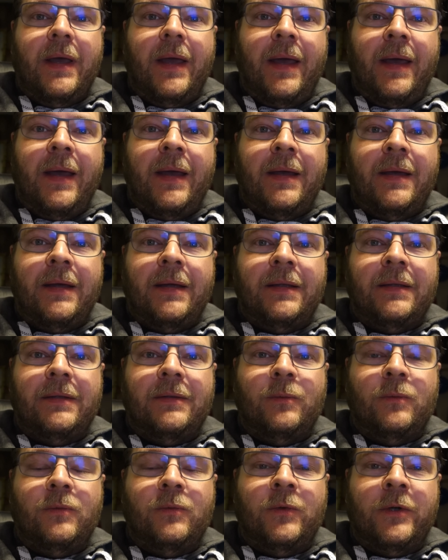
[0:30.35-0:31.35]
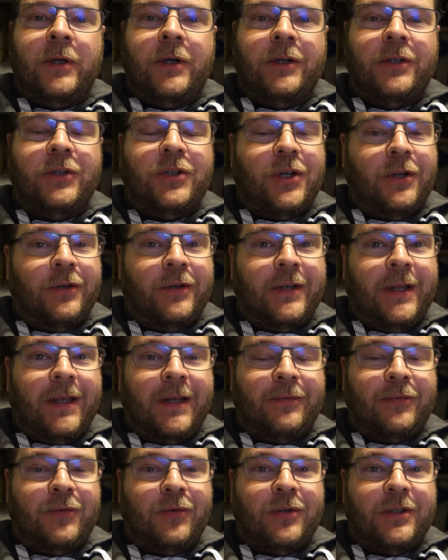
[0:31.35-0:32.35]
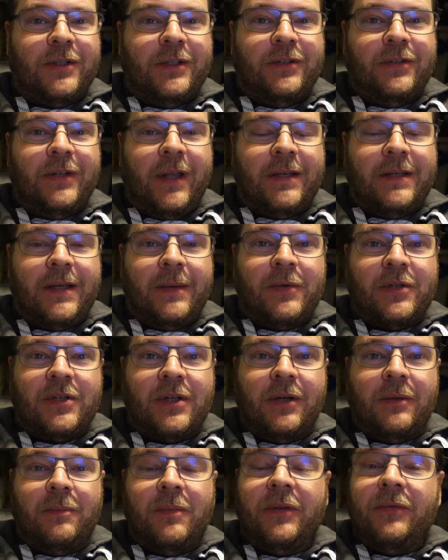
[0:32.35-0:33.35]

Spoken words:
and we're going to show you that, of course, in today's episode.